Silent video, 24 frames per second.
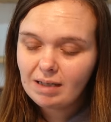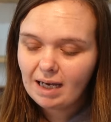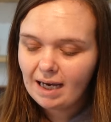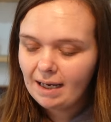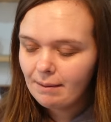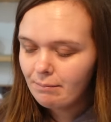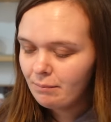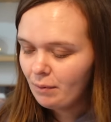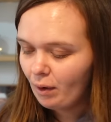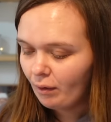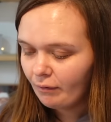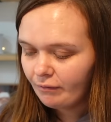
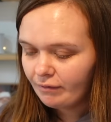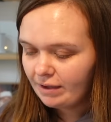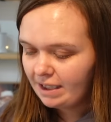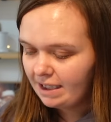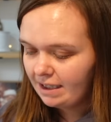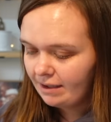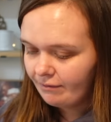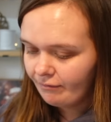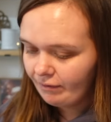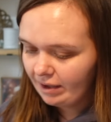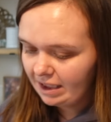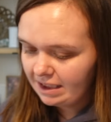I'm not
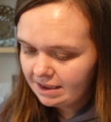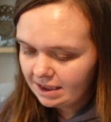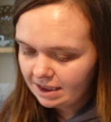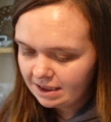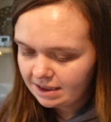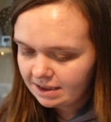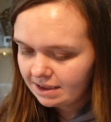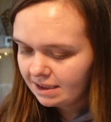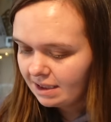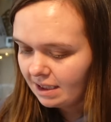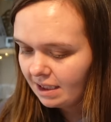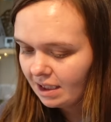feeling
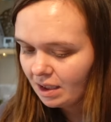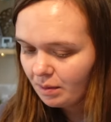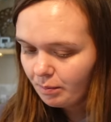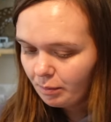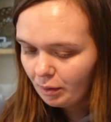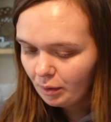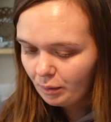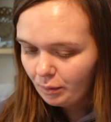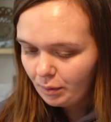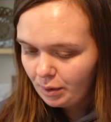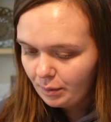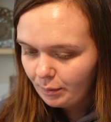fantastic,
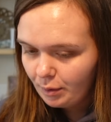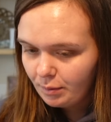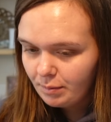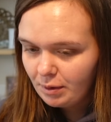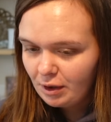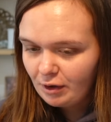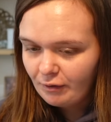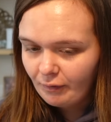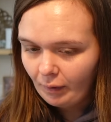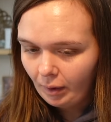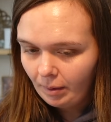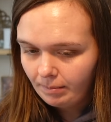but we will
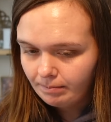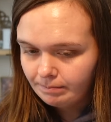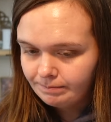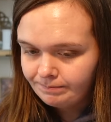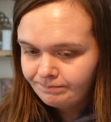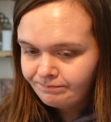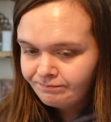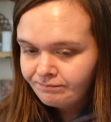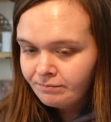move on.